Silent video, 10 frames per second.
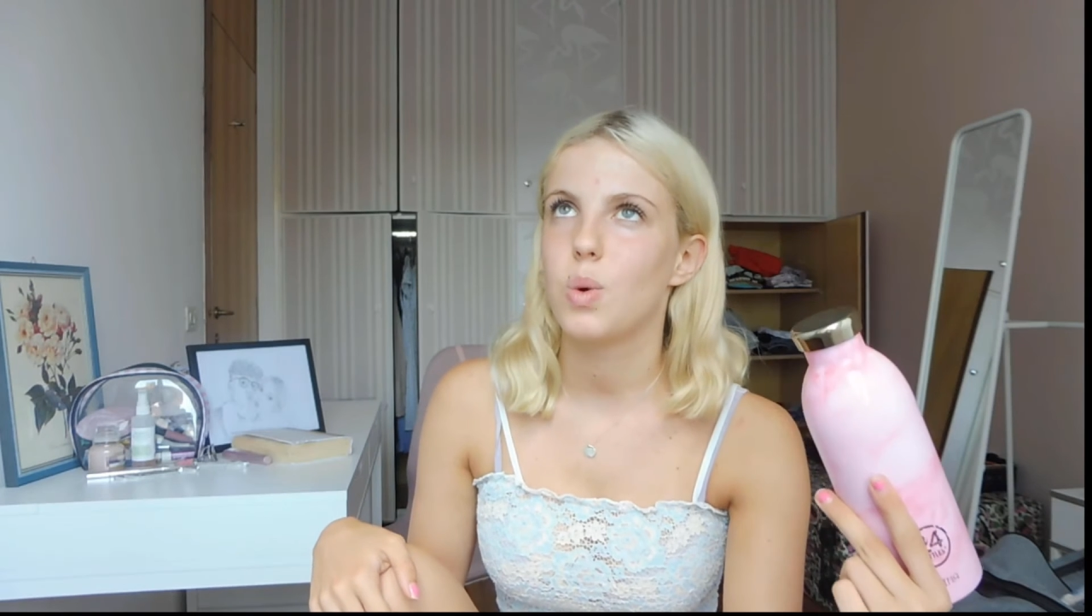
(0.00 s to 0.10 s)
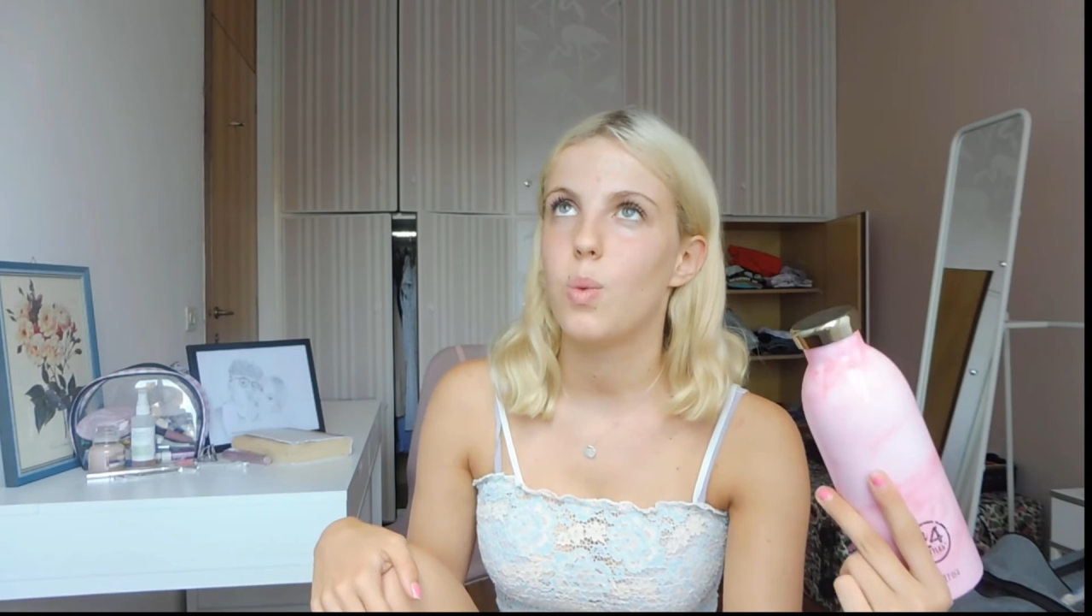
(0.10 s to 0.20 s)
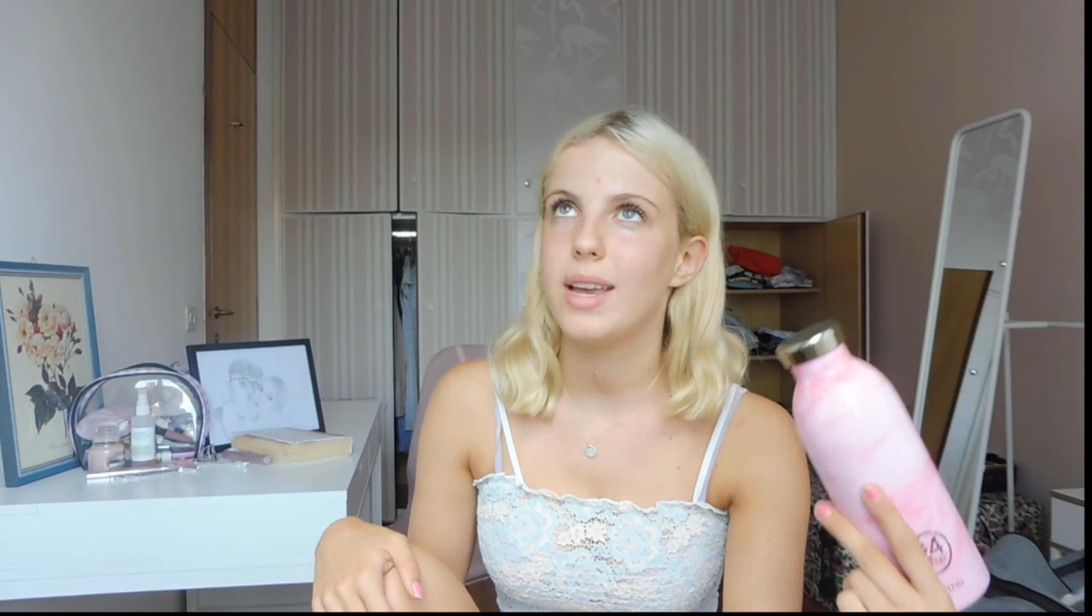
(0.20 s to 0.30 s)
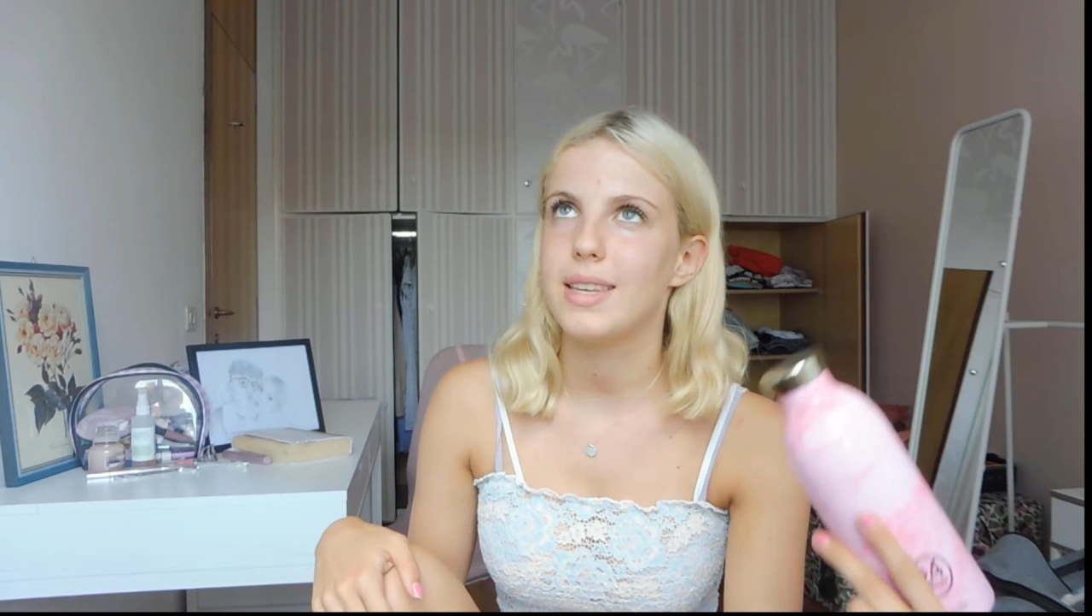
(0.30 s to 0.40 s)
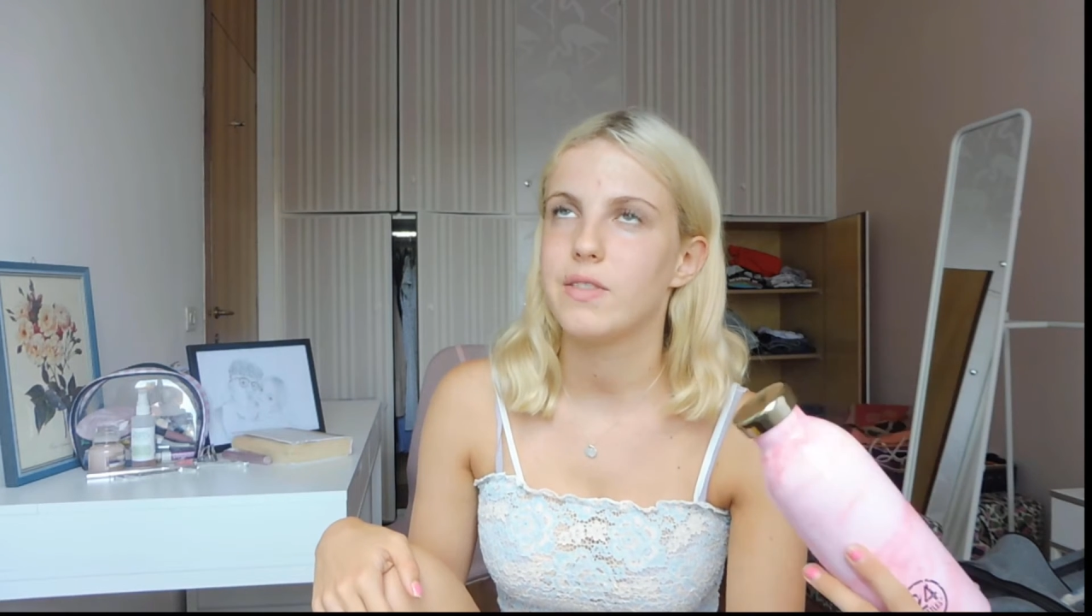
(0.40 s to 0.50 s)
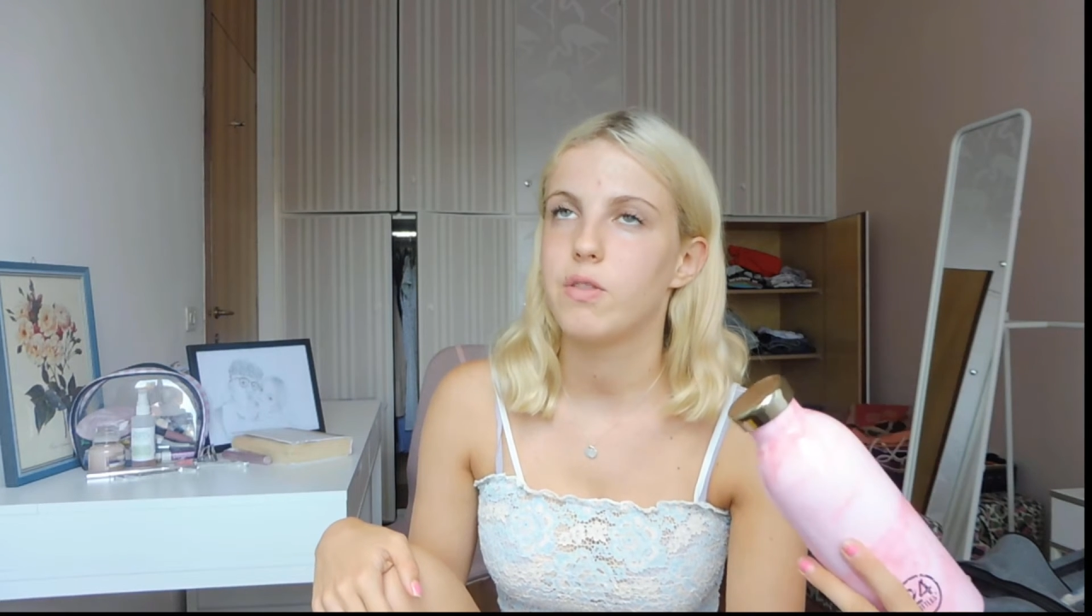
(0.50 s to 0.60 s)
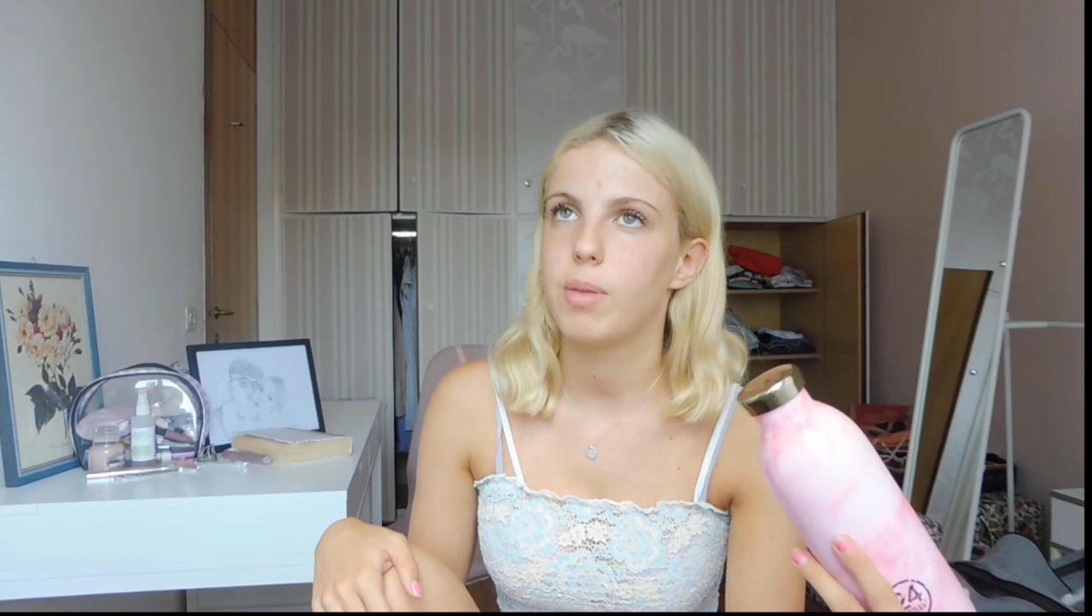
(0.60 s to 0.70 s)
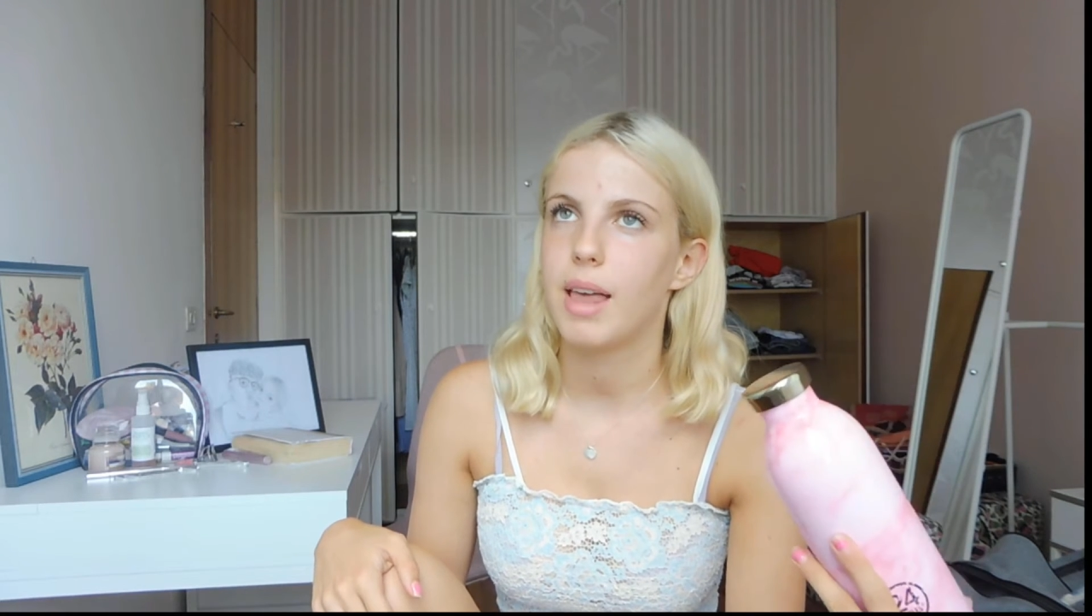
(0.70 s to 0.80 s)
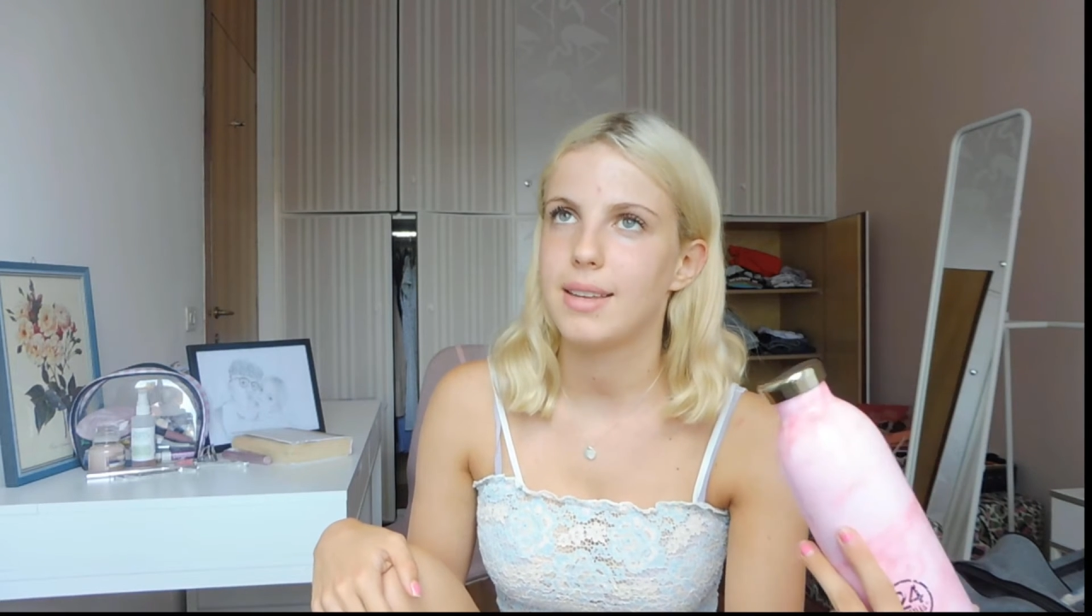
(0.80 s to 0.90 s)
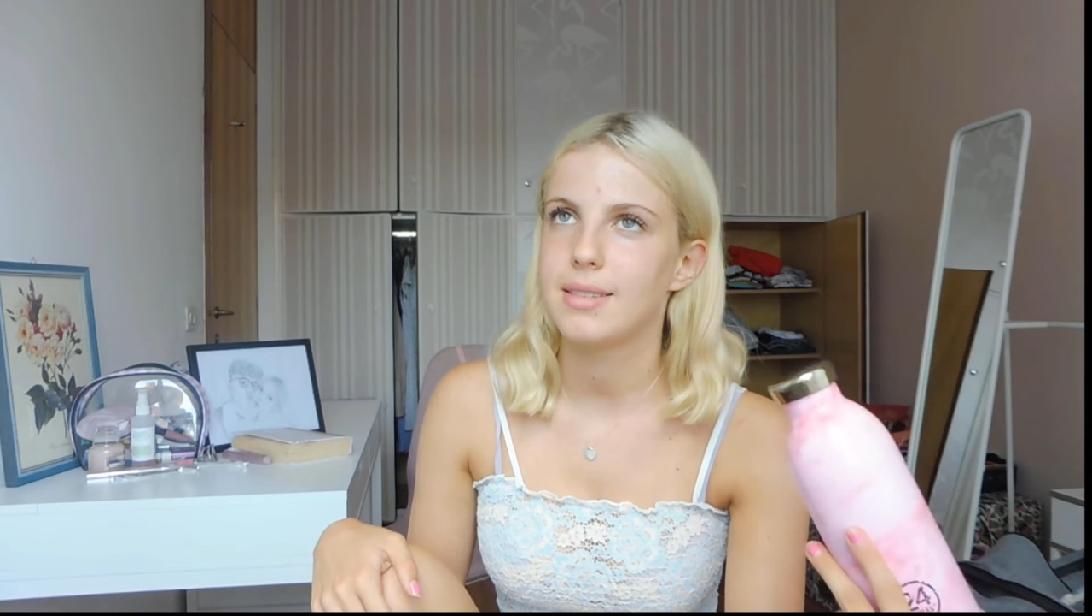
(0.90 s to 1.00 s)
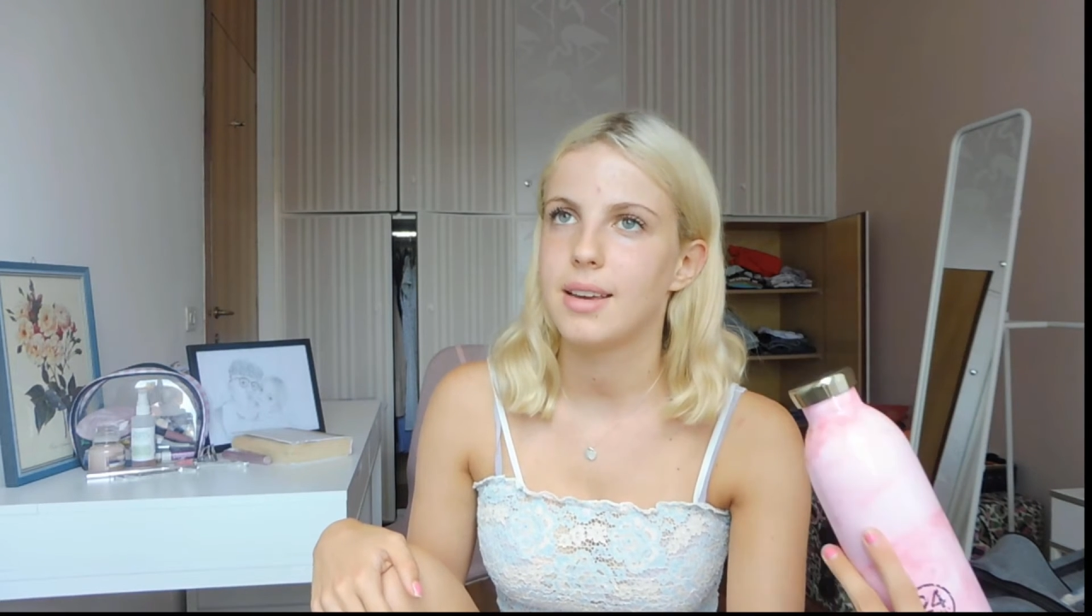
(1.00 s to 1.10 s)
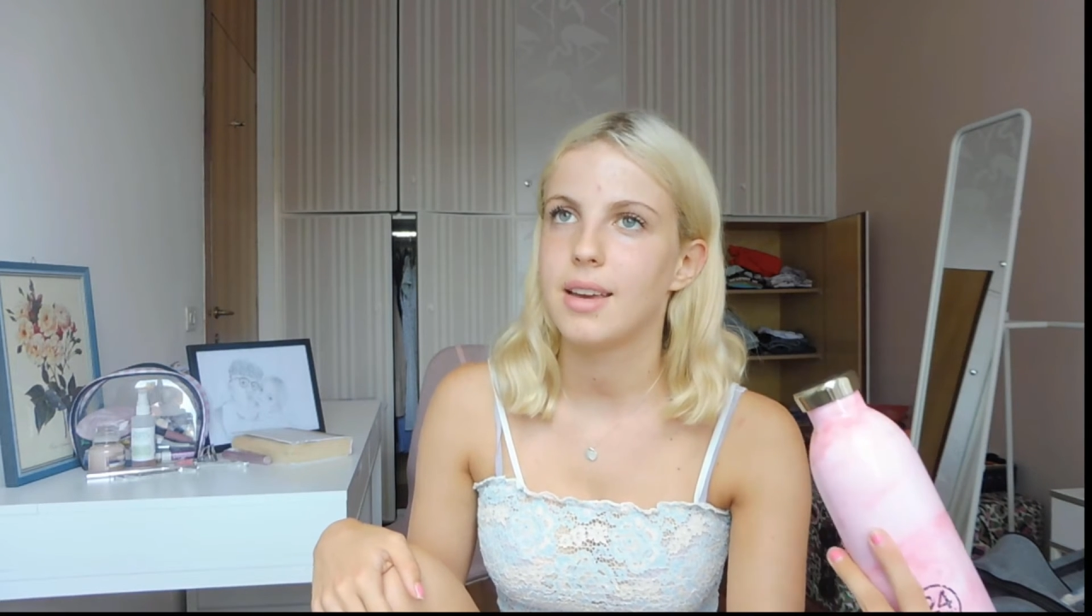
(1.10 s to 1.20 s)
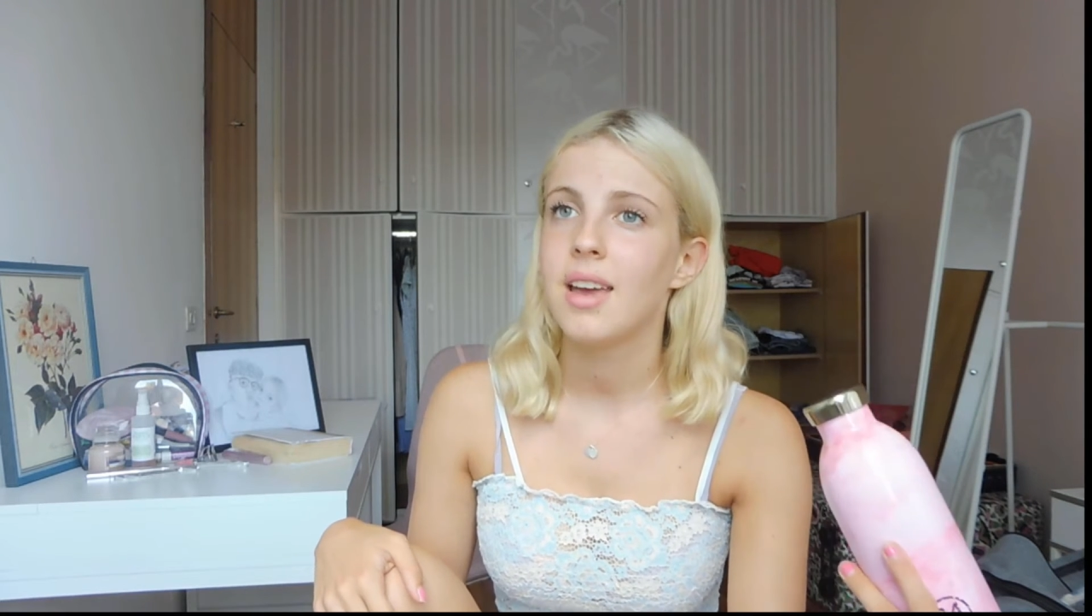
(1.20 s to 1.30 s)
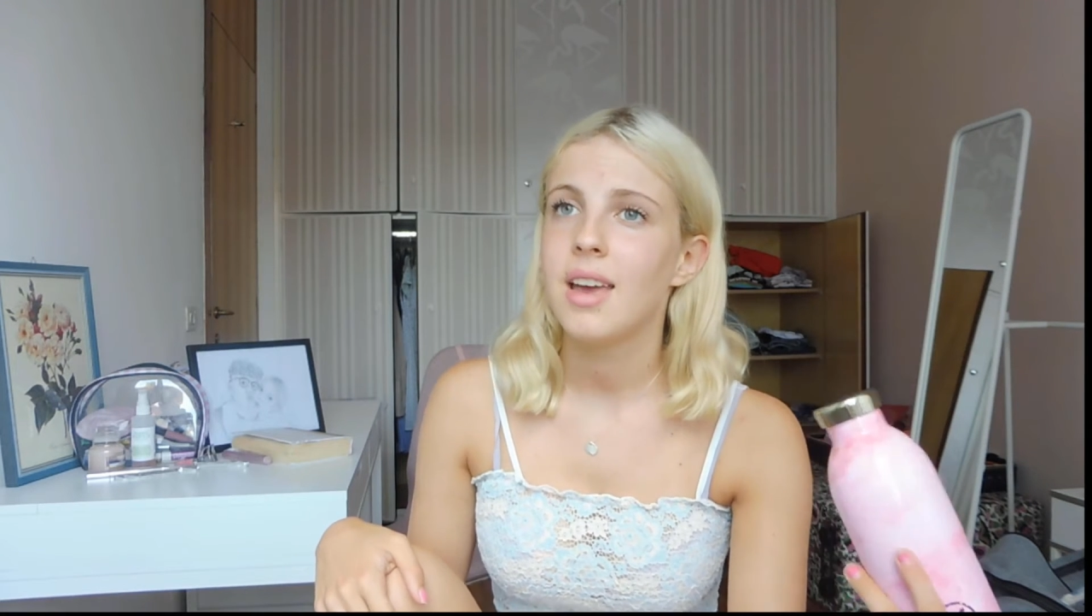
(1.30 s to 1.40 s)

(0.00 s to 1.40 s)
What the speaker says: waste of plastic.